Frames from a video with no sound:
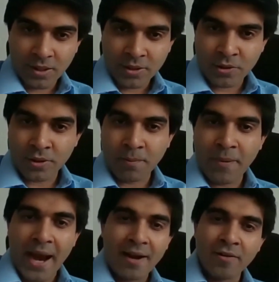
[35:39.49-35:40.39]
So the
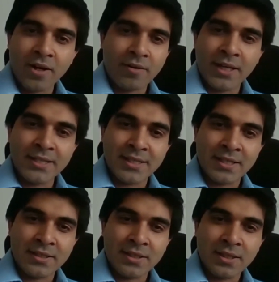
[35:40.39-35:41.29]
barrier
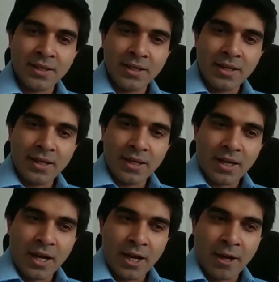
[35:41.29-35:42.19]
isn't
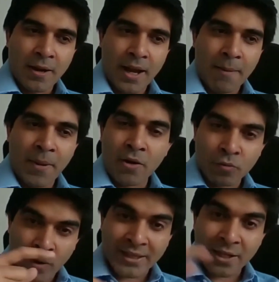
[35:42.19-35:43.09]

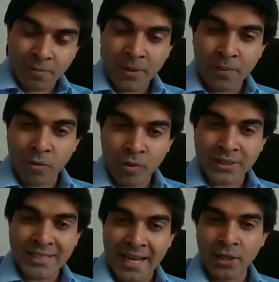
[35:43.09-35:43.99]
about whether people will
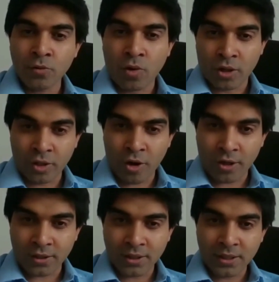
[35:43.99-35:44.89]
tell you or
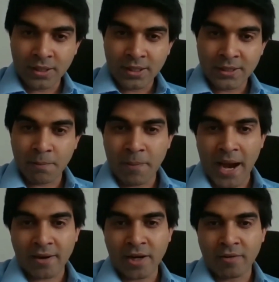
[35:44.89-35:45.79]
not. The
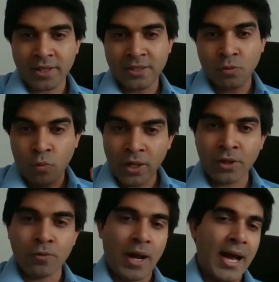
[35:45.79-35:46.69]
barrier is, will
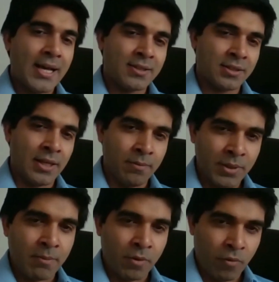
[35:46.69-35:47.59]
you ask them,
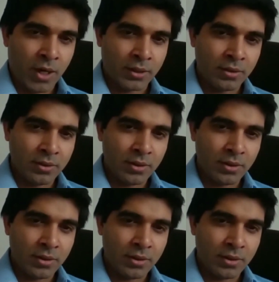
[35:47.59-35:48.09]
number one,